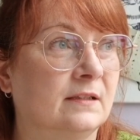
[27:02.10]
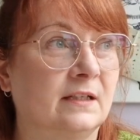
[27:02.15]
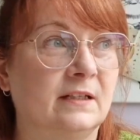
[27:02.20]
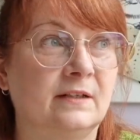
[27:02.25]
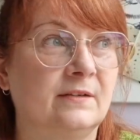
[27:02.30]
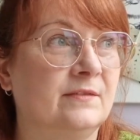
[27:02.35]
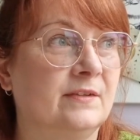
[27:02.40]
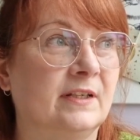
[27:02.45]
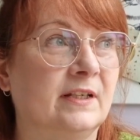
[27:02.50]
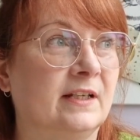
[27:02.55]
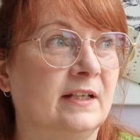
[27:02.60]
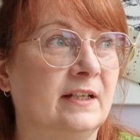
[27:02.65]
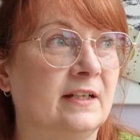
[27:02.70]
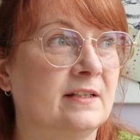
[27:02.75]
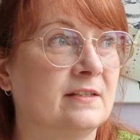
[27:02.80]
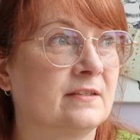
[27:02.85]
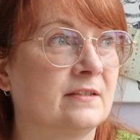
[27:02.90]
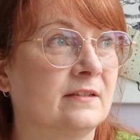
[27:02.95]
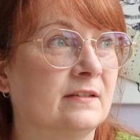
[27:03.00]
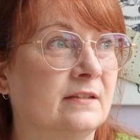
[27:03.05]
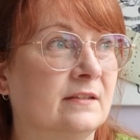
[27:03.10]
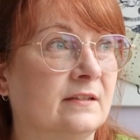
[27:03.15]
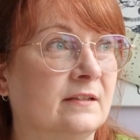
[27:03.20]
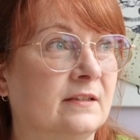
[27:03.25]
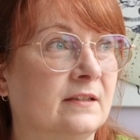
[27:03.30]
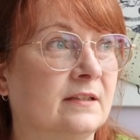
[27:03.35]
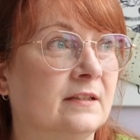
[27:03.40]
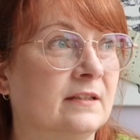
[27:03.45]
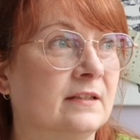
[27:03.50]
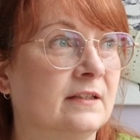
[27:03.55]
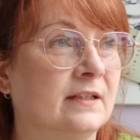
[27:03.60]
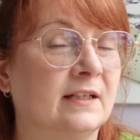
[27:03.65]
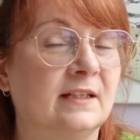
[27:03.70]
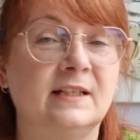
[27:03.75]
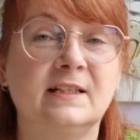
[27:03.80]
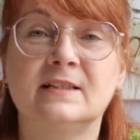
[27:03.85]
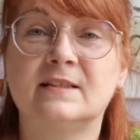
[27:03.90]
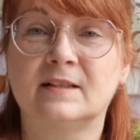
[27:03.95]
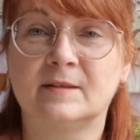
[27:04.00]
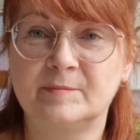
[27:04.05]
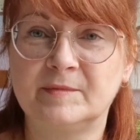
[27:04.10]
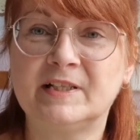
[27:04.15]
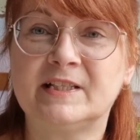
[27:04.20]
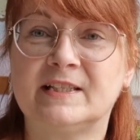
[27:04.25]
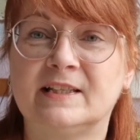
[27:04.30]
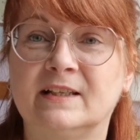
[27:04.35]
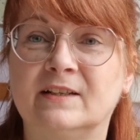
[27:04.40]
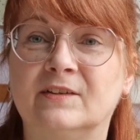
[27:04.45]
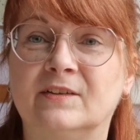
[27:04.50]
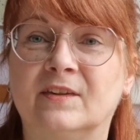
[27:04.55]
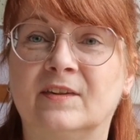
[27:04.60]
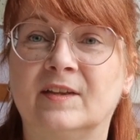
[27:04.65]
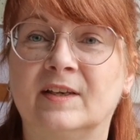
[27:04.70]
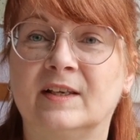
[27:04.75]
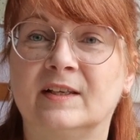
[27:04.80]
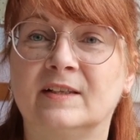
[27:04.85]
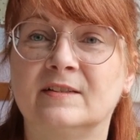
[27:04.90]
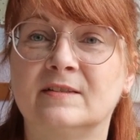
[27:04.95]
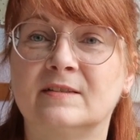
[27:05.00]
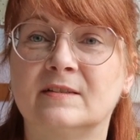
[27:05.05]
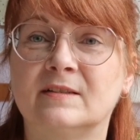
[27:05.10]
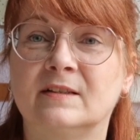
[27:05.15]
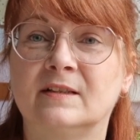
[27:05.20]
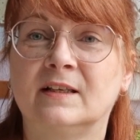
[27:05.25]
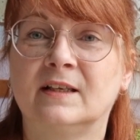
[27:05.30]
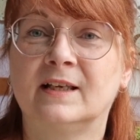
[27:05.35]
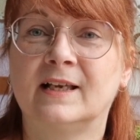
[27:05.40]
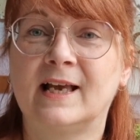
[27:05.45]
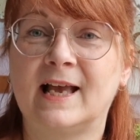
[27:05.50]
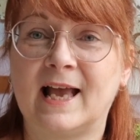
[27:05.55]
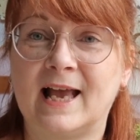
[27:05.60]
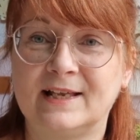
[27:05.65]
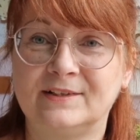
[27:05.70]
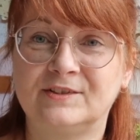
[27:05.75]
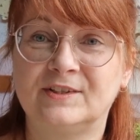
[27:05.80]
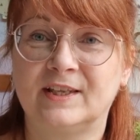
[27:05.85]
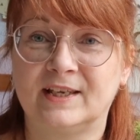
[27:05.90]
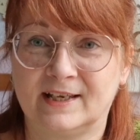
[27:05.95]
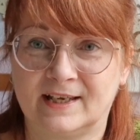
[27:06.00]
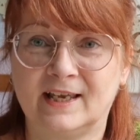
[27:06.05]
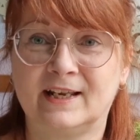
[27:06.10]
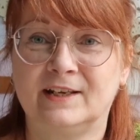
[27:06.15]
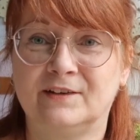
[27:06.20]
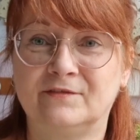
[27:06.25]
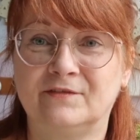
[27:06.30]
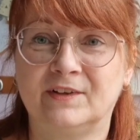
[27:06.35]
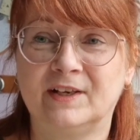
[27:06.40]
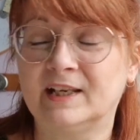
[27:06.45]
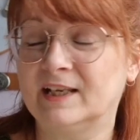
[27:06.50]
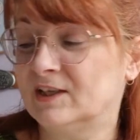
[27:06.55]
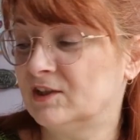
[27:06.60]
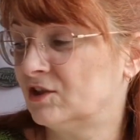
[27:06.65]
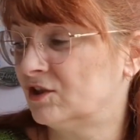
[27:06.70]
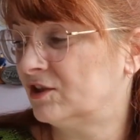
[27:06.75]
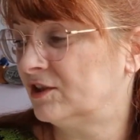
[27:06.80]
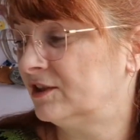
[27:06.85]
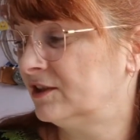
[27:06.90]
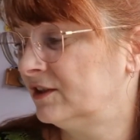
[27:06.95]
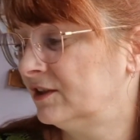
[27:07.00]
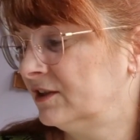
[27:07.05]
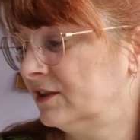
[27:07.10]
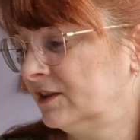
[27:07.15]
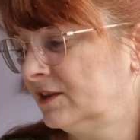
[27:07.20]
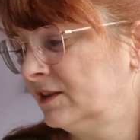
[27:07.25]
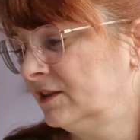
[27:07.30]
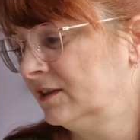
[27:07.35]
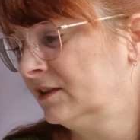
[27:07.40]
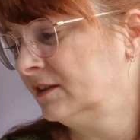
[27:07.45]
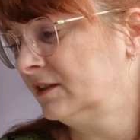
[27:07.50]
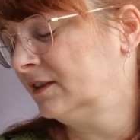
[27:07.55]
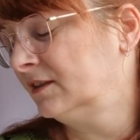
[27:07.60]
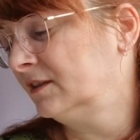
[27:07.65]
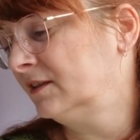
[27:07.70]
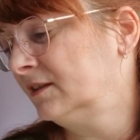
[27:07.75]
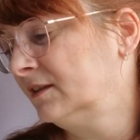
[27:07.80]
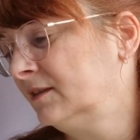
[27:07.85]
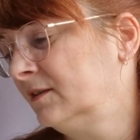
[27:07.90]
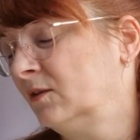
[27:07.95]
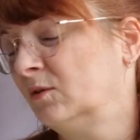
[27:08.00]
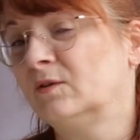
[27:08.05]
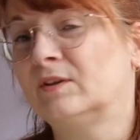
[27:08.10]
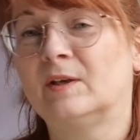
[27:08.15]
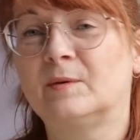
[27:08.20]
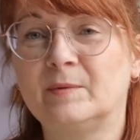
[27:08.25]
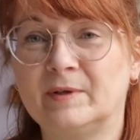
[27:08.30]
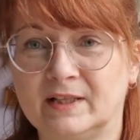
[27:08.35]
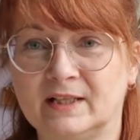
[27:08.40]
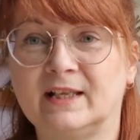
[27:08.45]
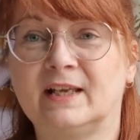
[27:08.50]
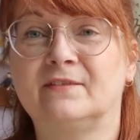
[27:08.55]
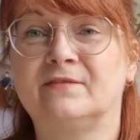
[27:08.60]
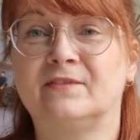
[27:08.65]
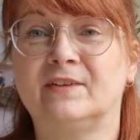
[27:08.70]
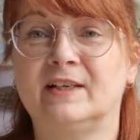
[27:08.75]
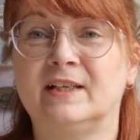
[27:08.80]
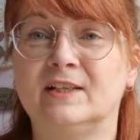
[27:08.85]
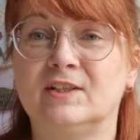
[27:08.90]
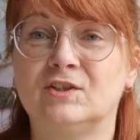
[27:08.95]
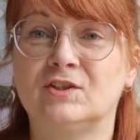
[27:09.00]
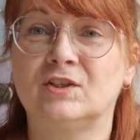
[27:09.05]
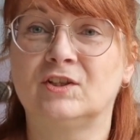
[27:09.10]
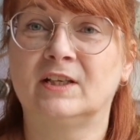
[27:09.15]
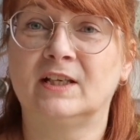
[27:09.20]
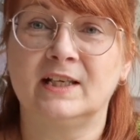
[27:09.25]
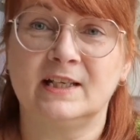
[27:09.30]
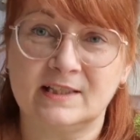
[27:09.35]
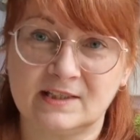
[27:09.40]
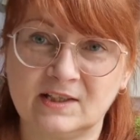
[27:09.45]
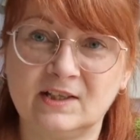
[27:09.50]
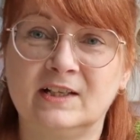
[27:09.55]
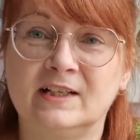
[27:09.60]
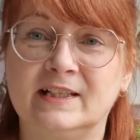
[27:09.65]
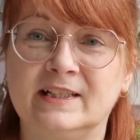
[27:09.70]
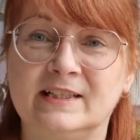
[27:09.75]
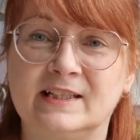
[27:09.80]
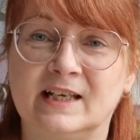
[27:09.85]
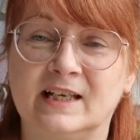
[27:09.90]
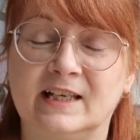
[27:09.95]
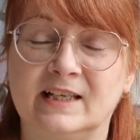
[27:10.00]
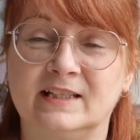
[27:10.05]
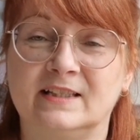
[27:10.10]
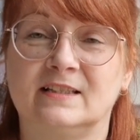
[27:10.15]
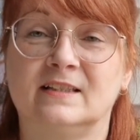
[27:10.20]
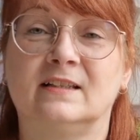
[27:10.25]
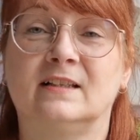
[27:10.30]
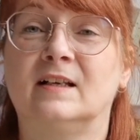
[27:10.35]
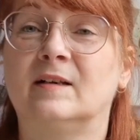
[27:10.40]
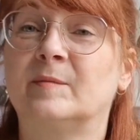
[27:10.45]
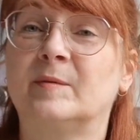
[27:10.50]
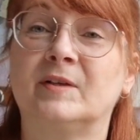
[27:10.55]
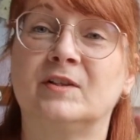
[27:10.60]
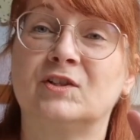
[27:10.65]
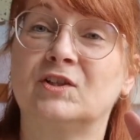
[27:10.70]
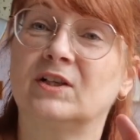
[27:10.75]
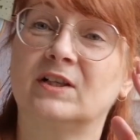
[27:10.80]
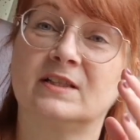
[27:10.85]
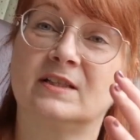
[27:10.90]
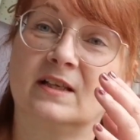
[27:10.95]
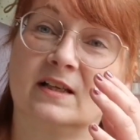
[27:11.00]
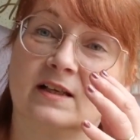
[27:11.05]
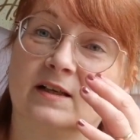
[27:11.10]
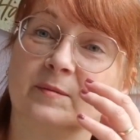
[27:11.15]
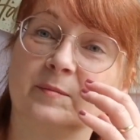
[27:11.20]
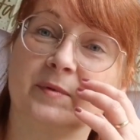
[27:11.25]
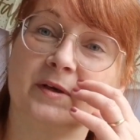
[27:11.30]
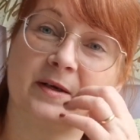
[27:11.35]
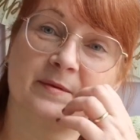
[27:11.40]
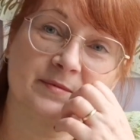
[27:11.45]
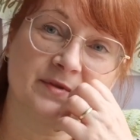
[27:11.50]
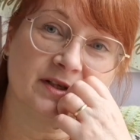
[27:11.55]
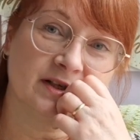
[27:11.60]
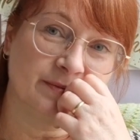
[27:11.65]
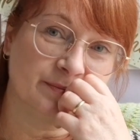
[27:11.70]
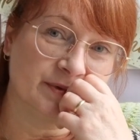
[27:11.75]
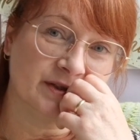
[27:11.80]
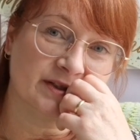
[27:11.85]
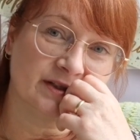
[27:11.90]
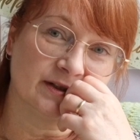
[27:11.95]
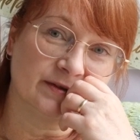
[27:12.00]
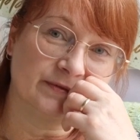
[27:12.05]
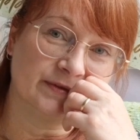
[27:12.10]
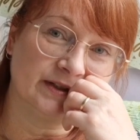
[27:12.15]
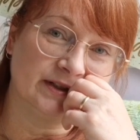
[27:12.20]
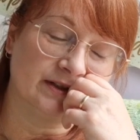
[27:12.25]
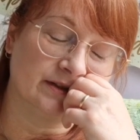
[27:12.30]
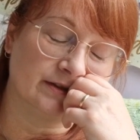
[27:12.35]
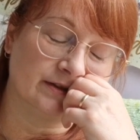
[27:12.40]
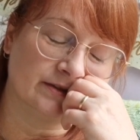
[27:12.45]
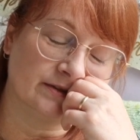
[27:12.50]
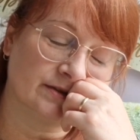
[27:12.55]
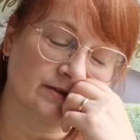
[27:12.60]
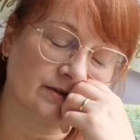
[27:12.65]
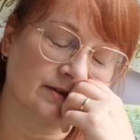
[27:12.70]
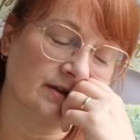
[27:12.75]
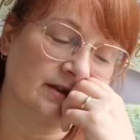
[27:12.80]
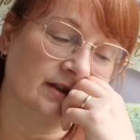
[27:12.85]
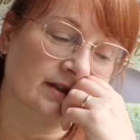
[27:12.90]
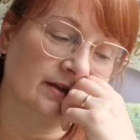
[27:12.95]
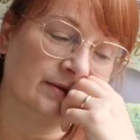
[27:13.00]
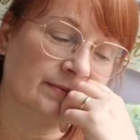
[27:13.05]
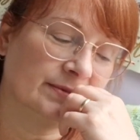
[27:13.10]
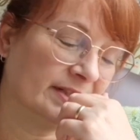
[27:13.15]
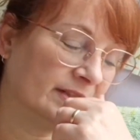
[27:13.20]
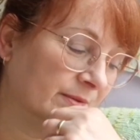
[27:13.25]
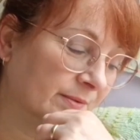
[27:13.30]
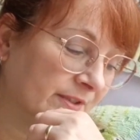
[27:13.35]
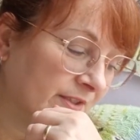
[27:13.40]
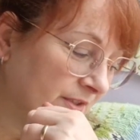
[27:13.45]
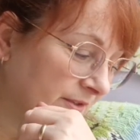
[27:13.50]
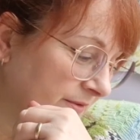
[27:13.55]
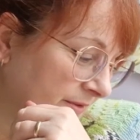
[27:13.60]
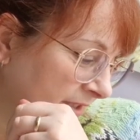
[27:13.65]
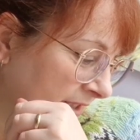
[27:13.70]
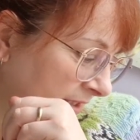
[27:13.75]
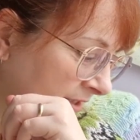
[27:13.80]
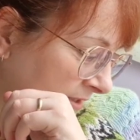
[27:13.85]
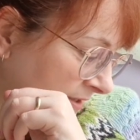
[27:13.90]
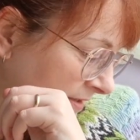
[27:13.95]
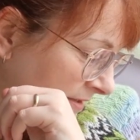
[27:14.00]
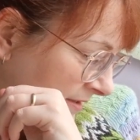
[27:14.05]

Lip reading: I don't think it is. At least I'm knitting on things and they're getting finished. Or they will get finished. It's early days. I'm going to shut up. I'm tying myself in knots. Why do I do this?